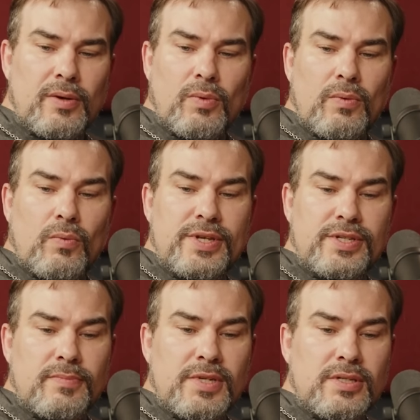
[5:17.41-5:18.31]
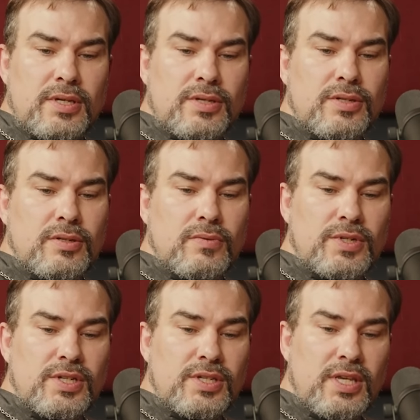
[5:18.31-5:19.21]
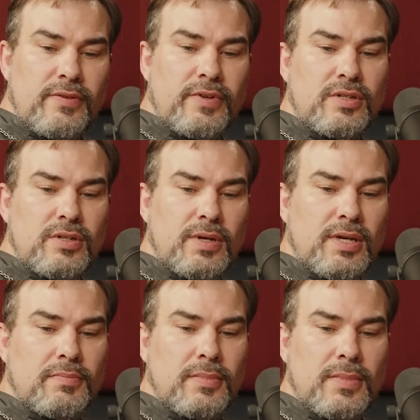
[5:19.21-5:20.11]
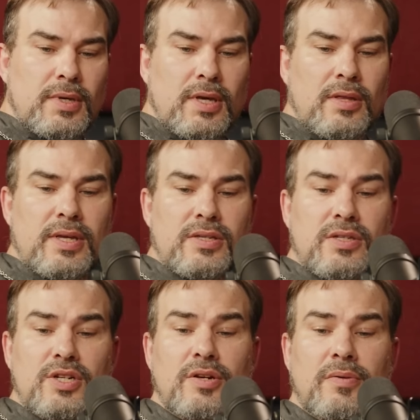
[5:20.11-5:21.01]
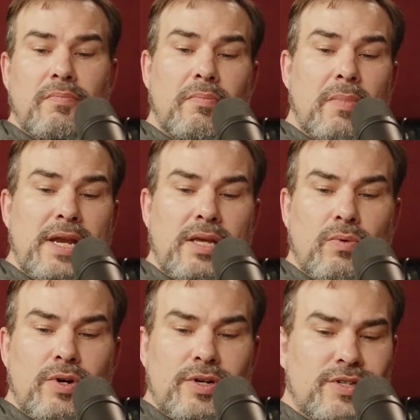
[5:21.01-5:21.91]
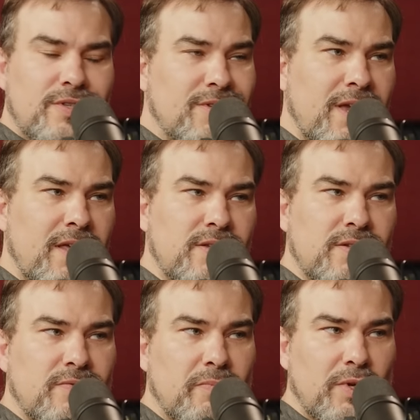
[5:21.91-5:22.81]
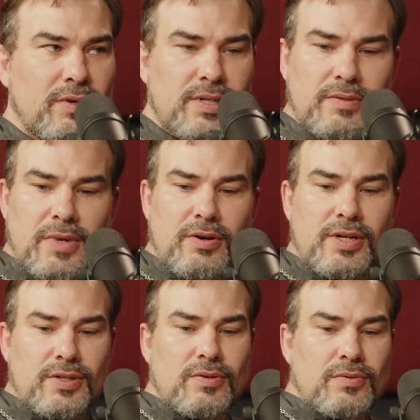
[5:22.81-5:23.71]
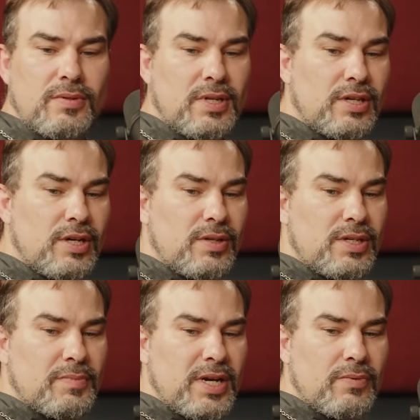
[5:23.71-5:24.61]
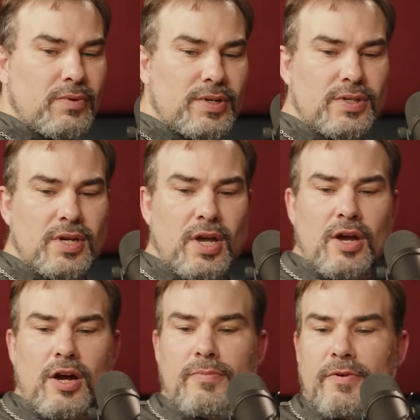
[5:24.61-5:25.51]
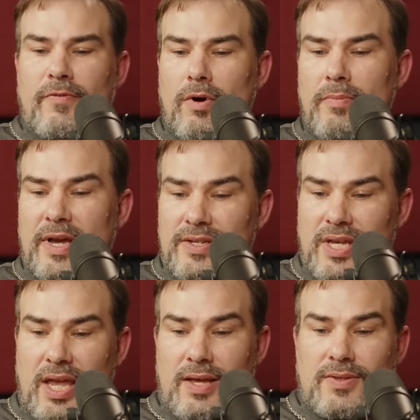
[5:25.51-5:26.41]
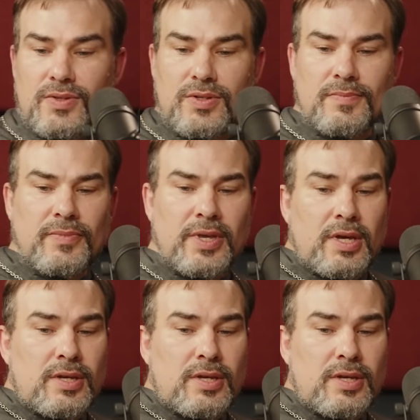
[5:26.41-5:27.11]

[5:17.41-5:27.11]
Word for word: And what wisdom is this which is given to him, that such mighty works,'" hey, that's familiar, that's Mary's own thing, you know, these mighty works, "'are performed by his hands.